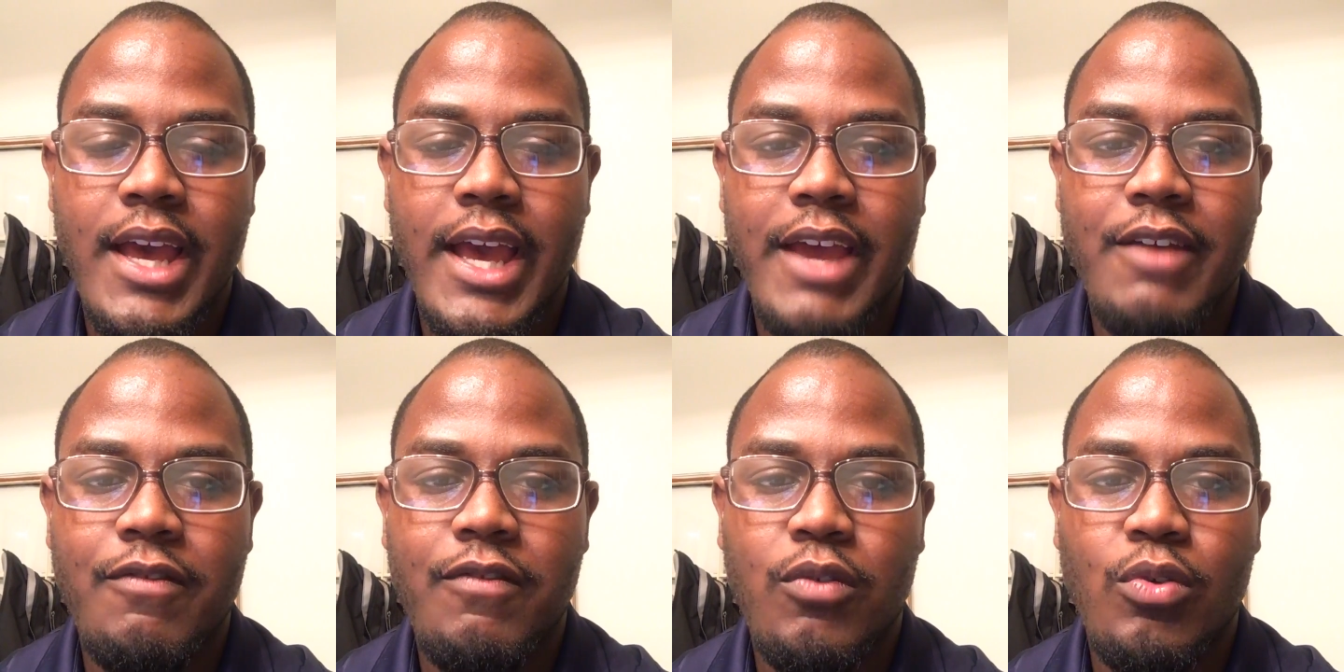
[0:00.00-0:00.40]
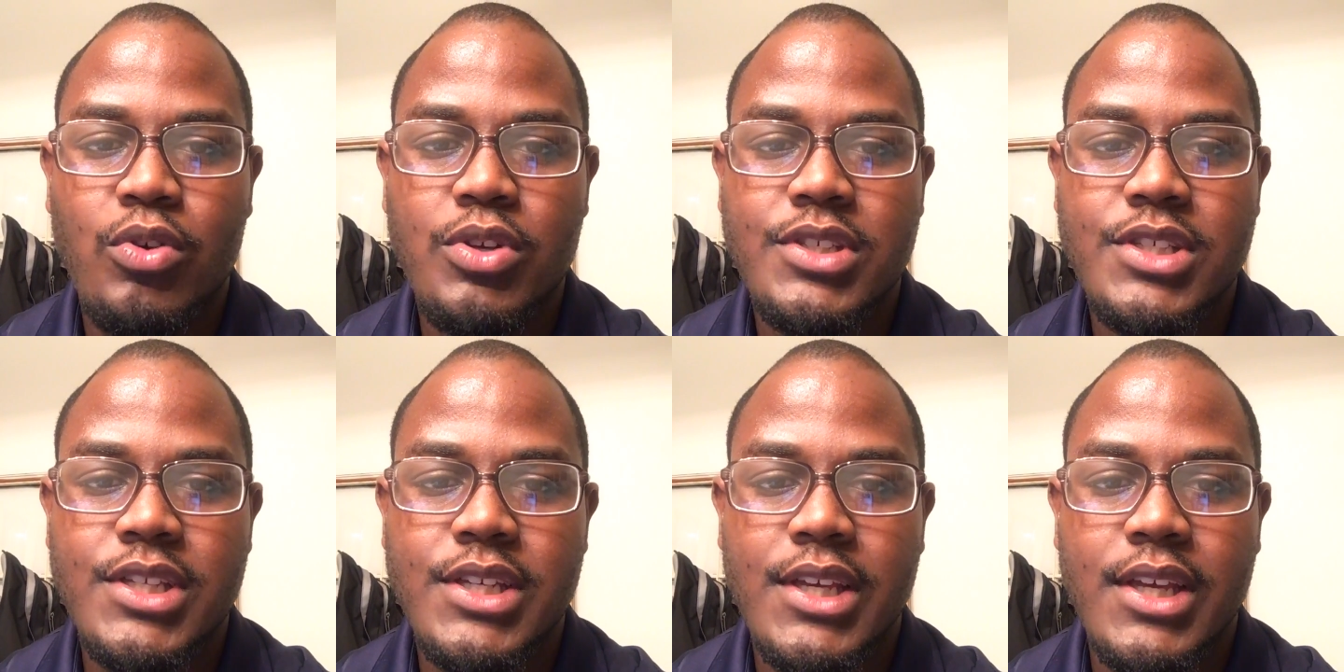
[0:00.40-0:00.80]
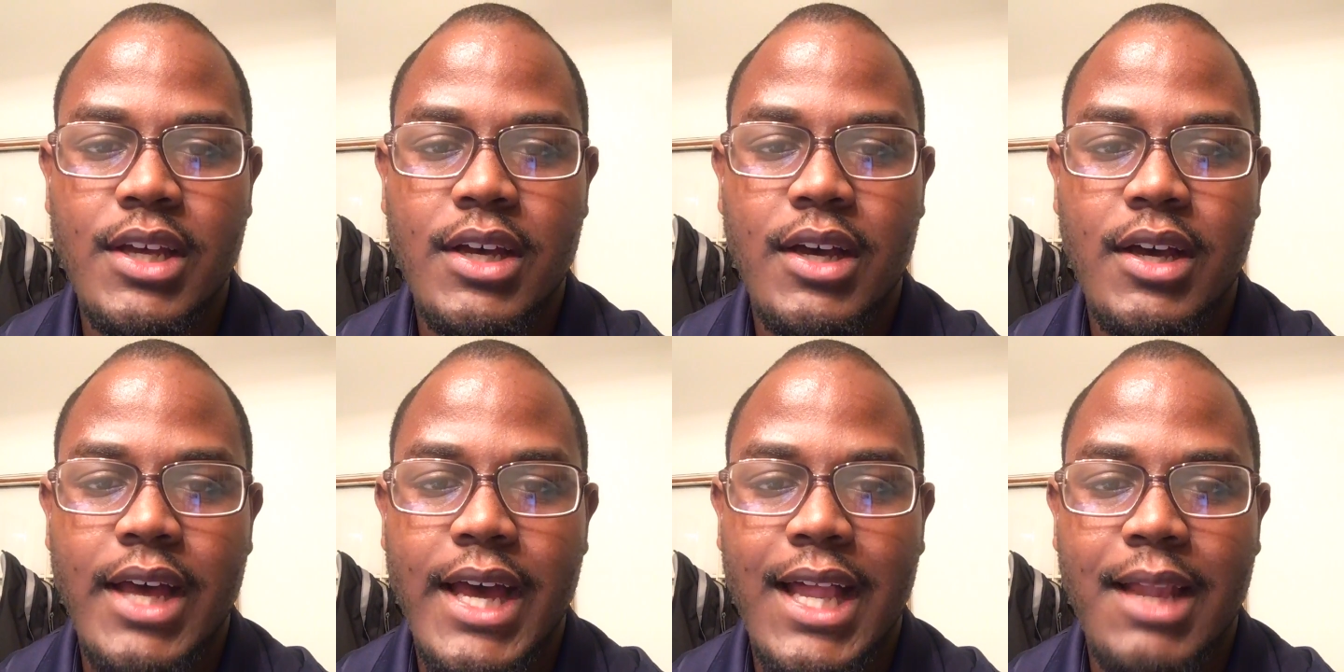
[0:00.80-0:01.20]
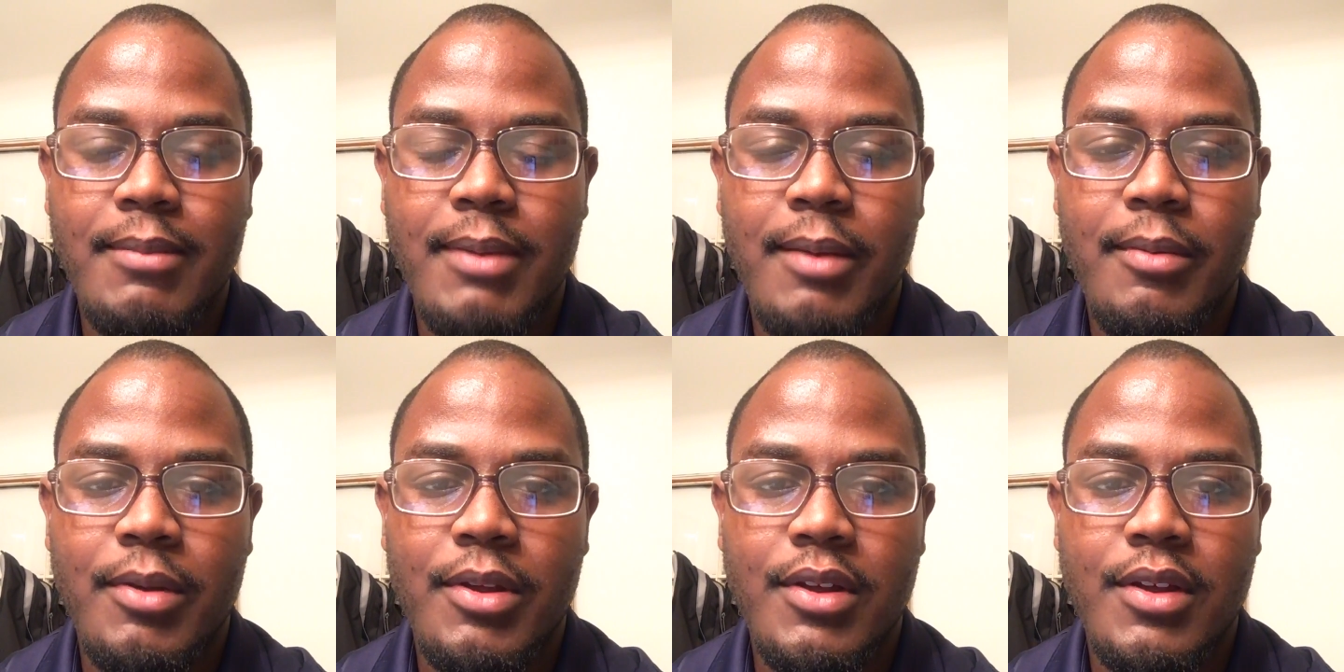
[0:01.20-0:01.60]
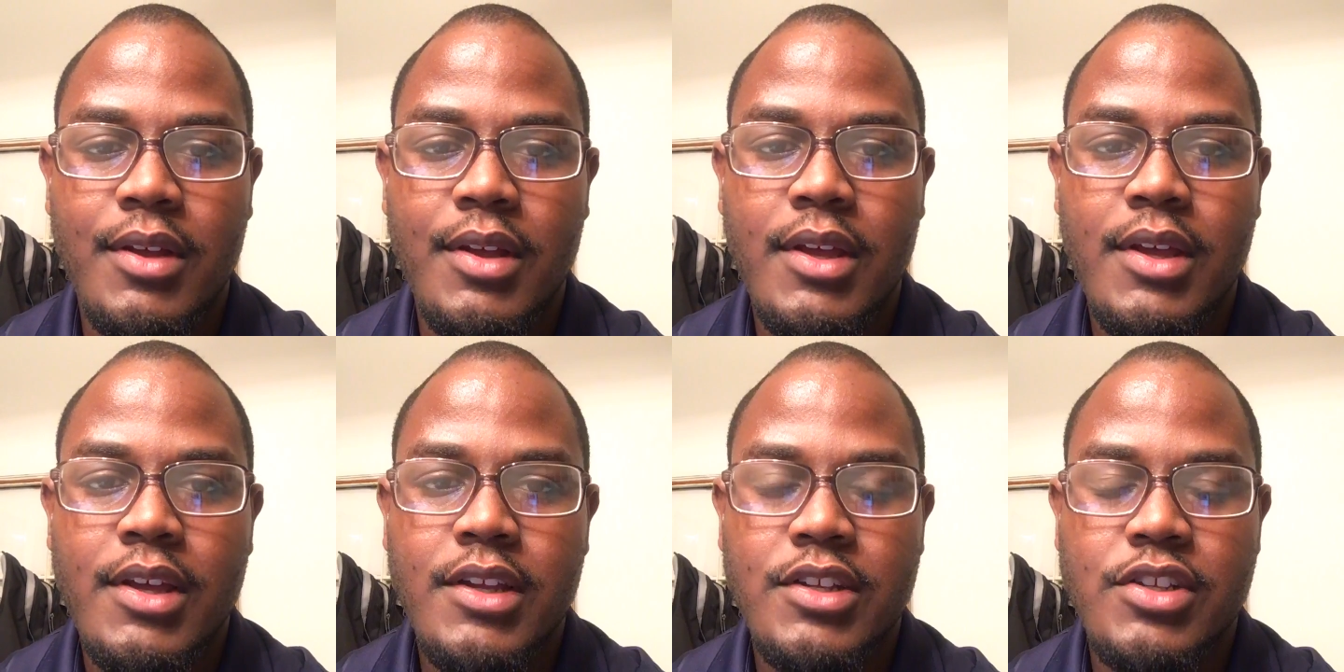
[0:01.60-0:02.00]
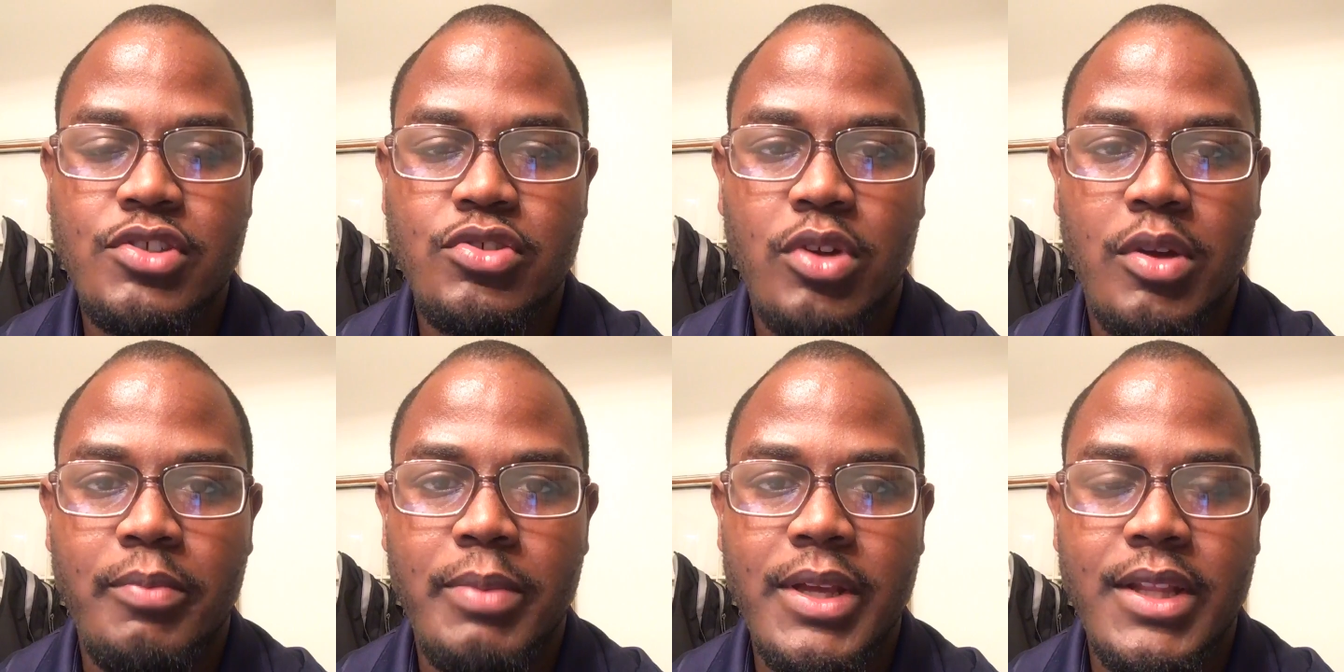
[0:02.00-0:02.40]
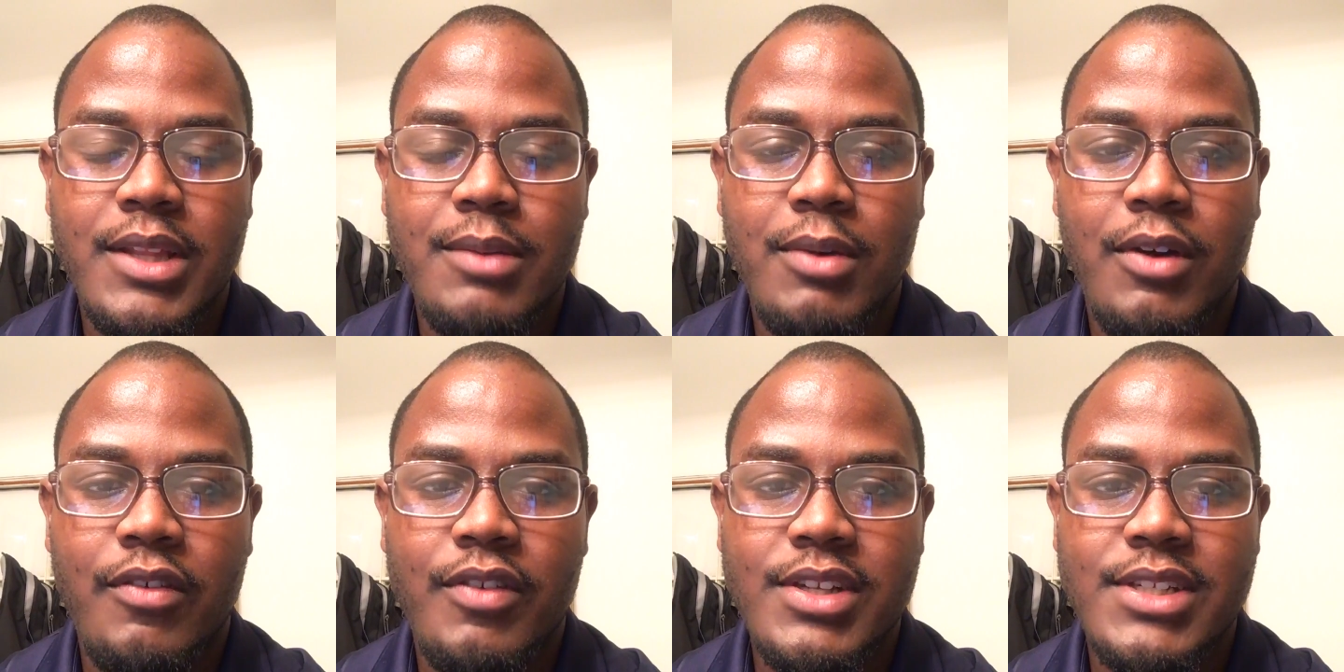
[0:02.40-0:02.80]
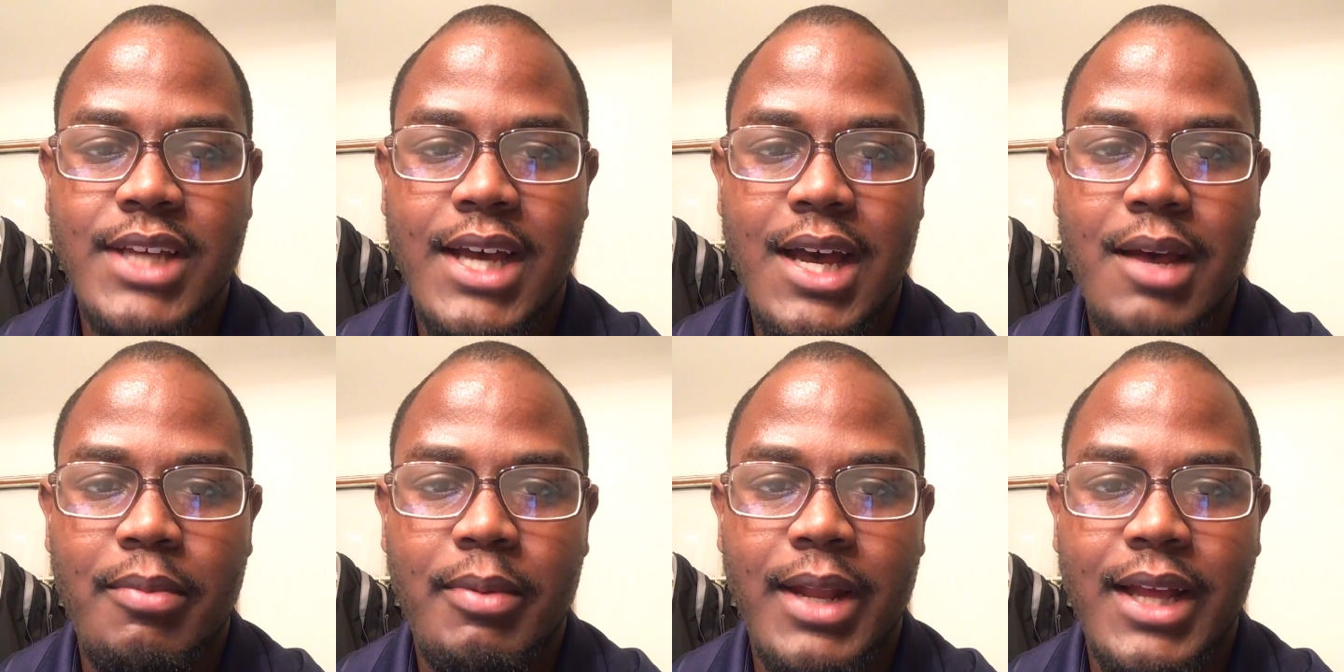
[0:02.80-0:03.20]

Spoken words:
and forcing Alabama to sort of beat them over the top.